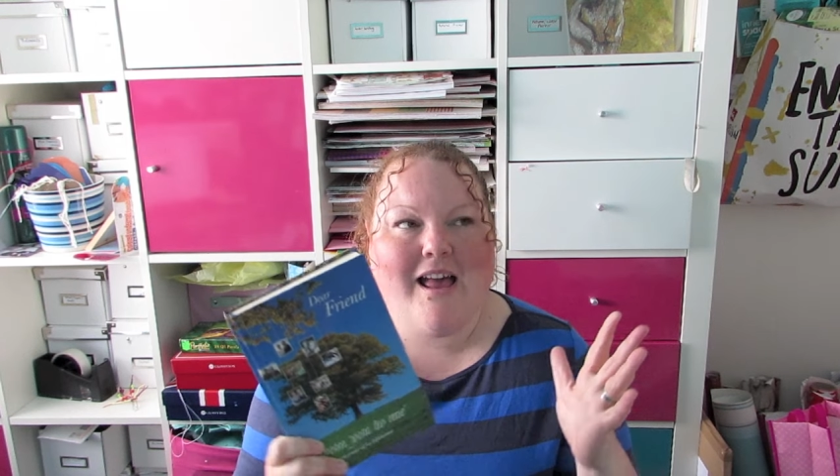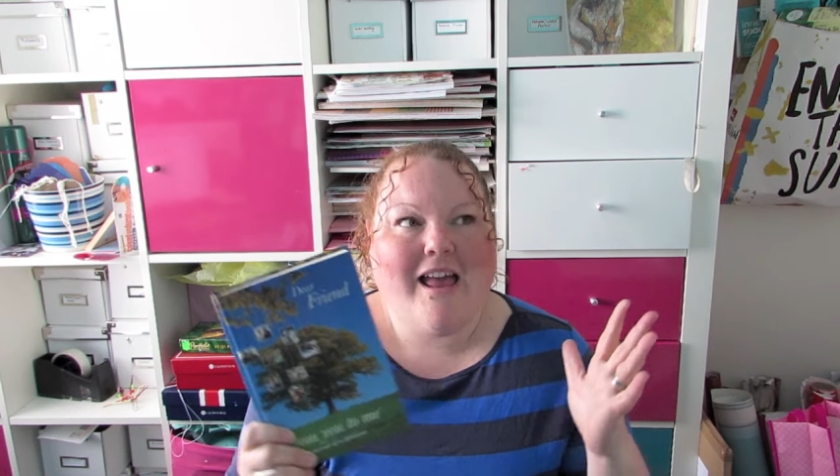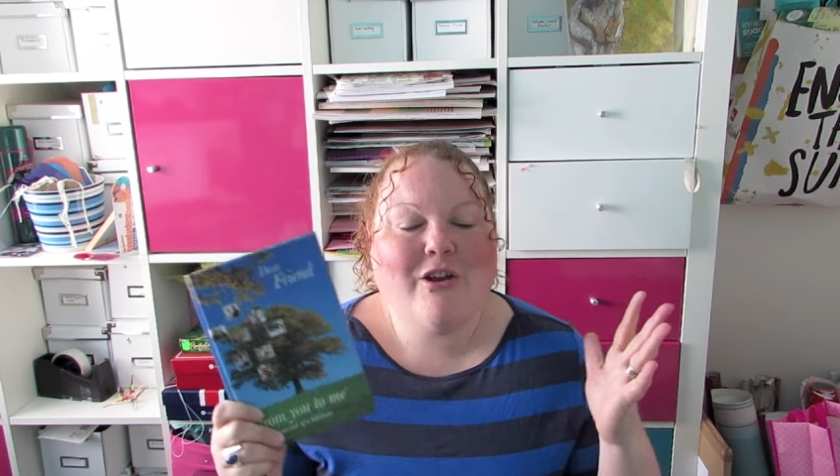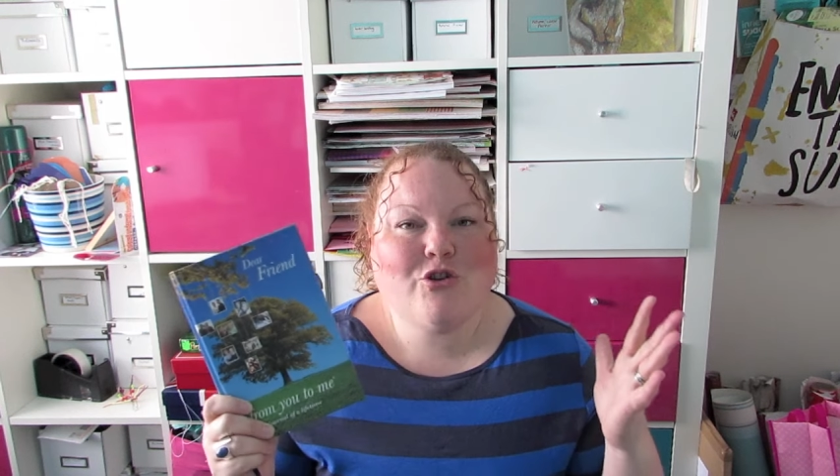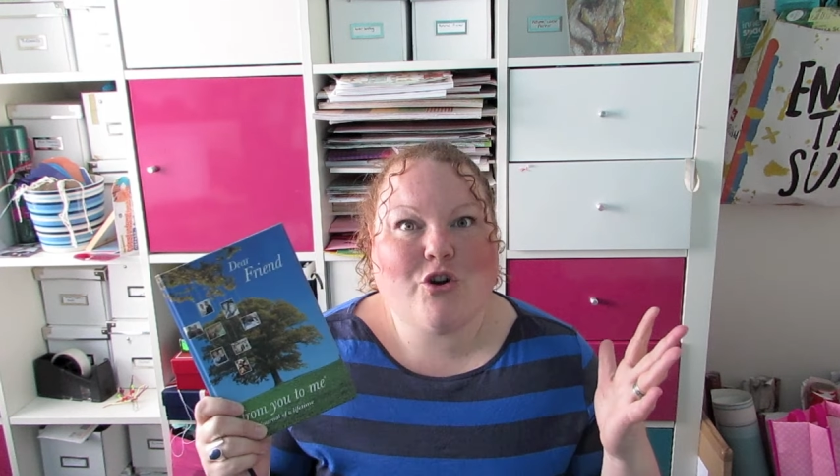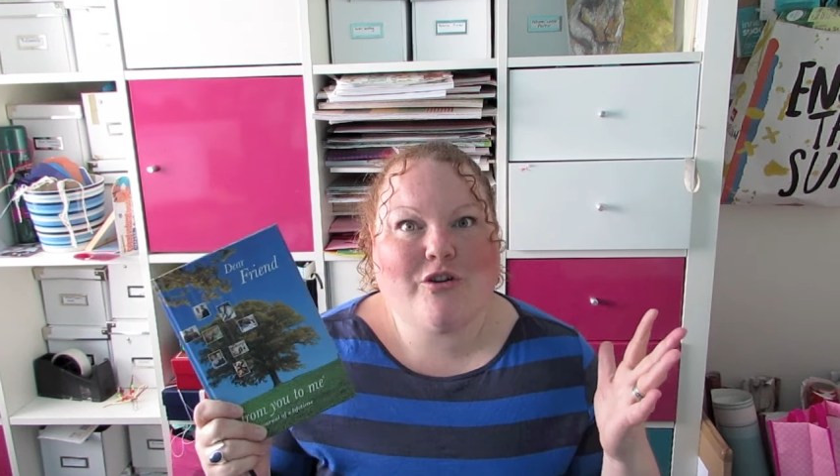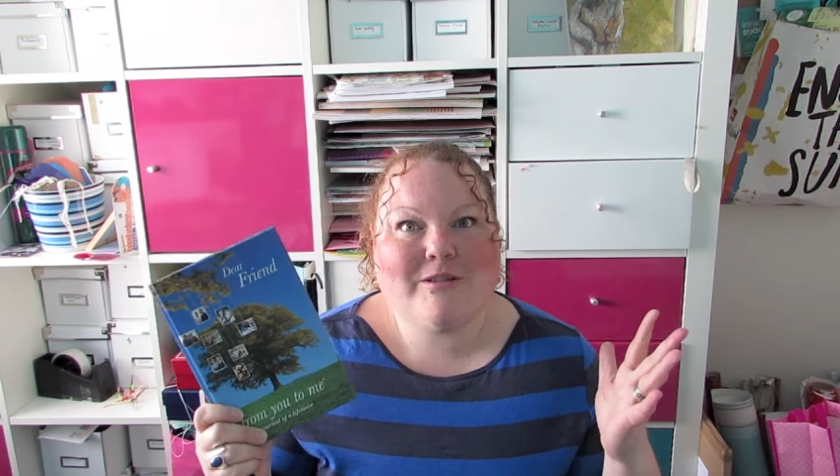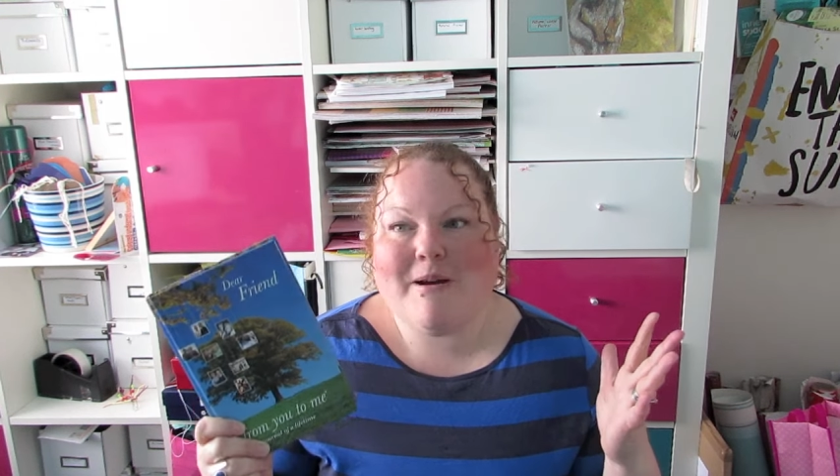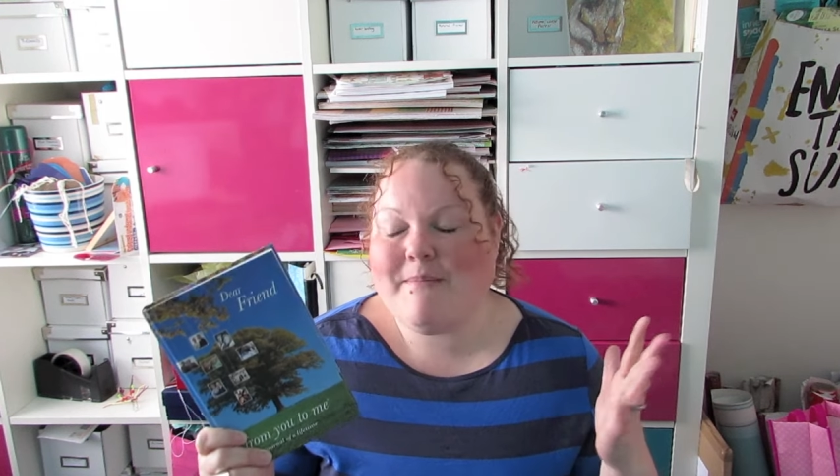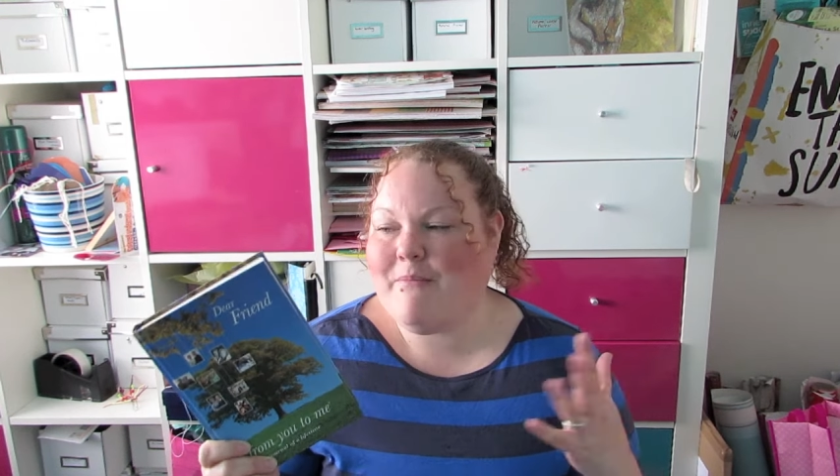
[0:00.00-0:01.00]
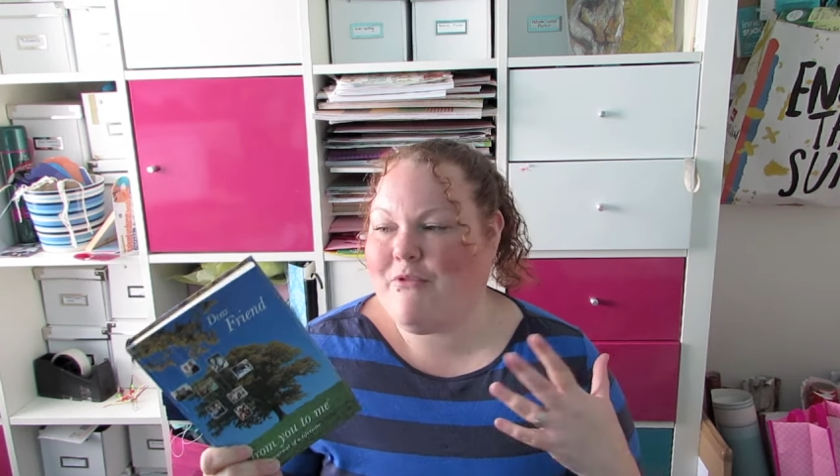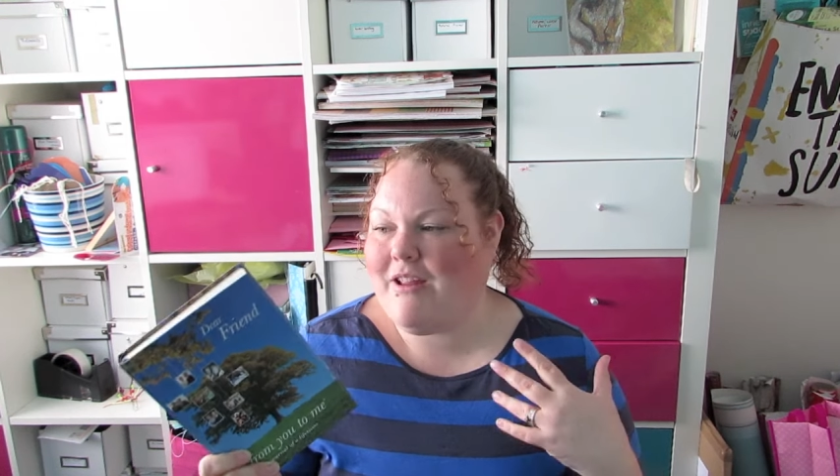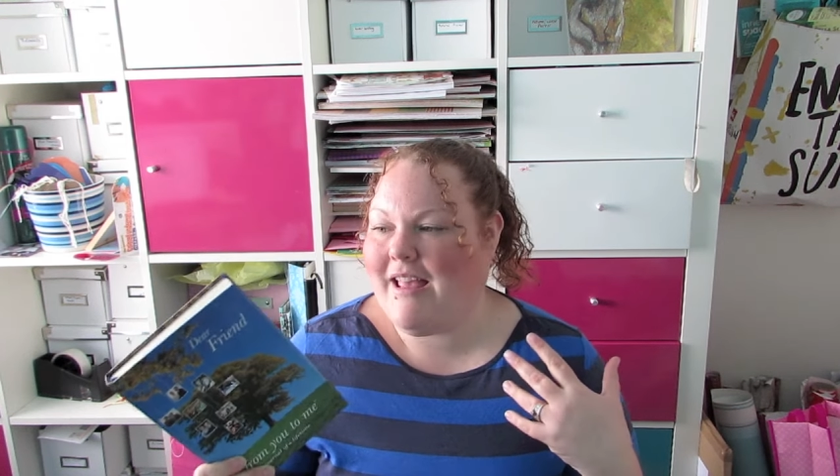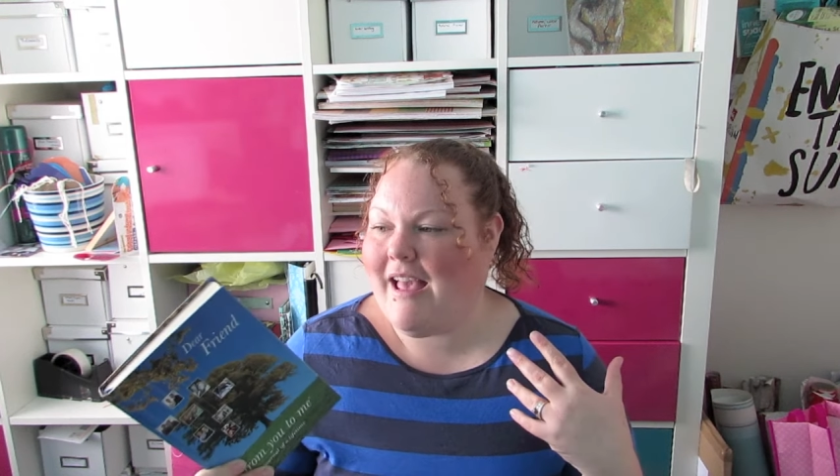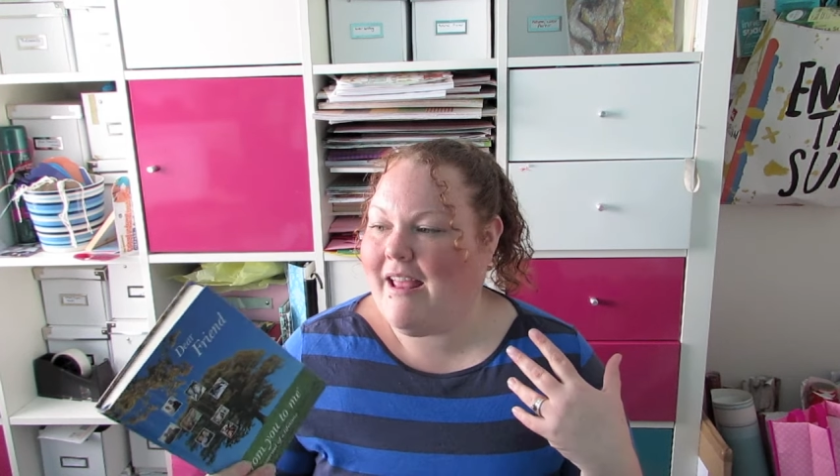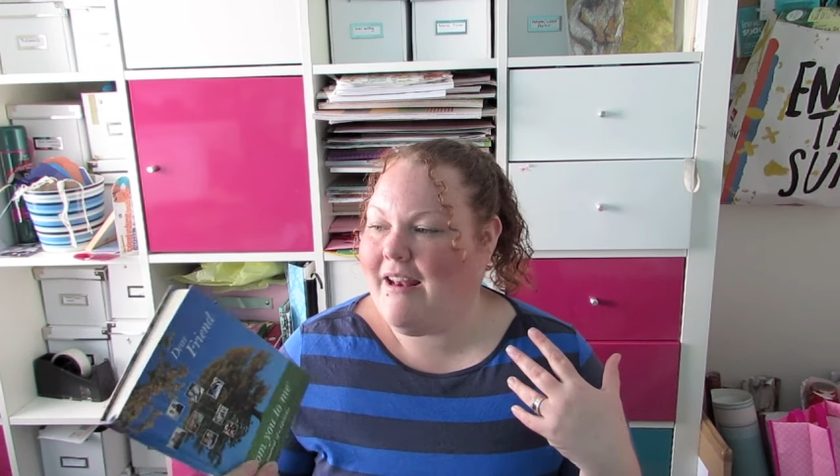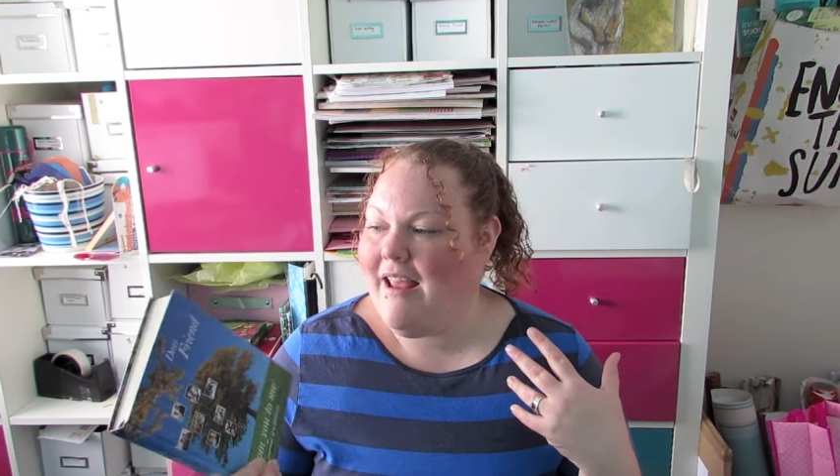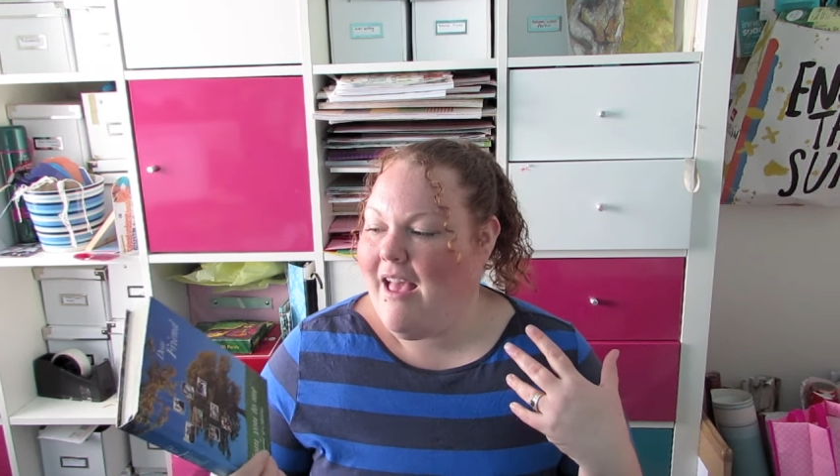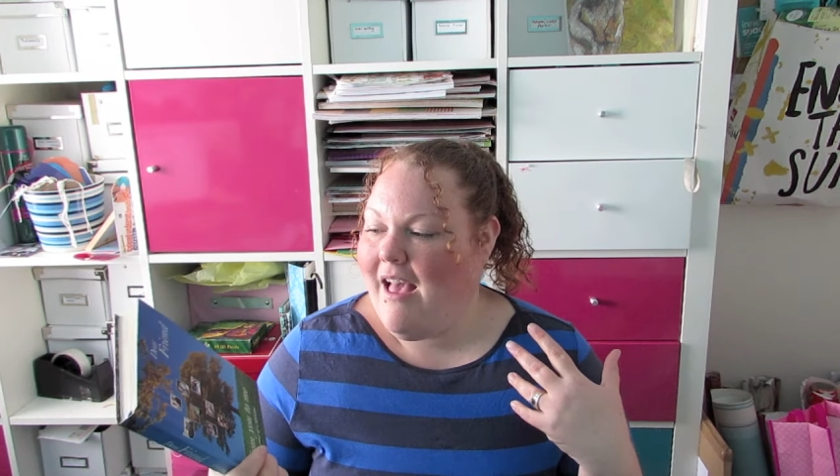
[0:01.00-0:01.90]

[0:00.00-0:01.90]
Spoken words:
it jogged my memory again.